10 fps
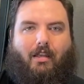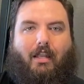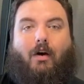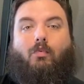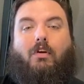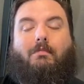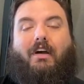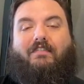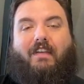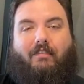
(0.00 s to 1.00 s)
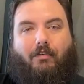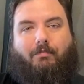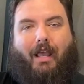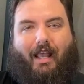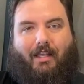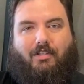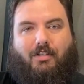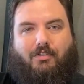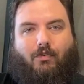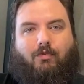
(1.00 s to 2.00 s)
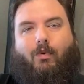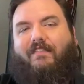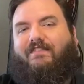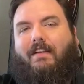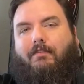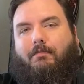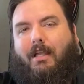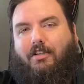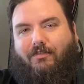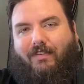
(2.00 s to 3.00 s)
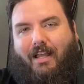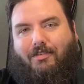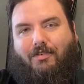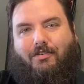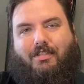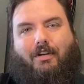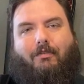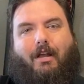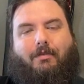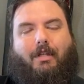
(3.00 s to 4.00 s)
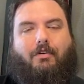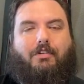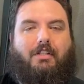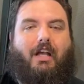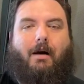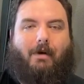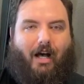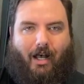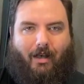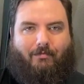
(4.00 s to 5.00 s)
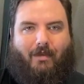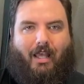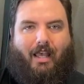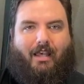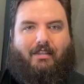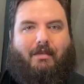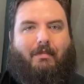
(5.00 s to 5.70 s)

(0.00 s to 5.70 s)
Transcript: Now, one of my favorite packages or favorite manufacturers that are out there is Yamaha. They